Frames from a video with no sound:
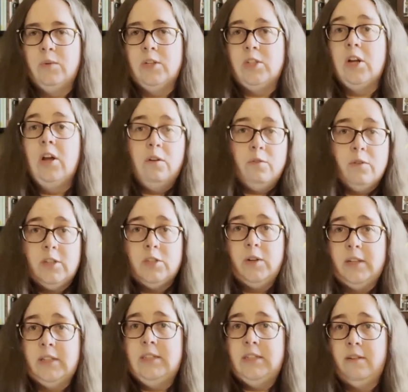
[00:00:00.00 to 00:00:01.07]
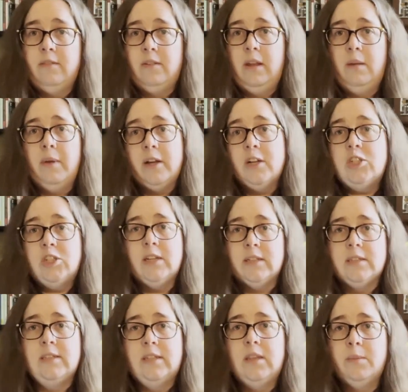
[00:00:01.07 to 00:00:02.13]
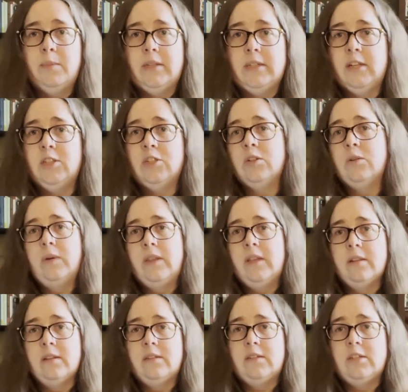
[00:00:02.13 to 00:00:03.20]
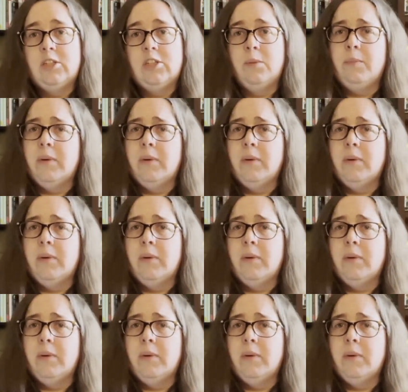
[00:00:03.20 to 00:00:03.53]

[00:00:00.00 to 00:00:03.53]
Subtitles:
which frustrates Tiffany because she can see the potential within Letitia.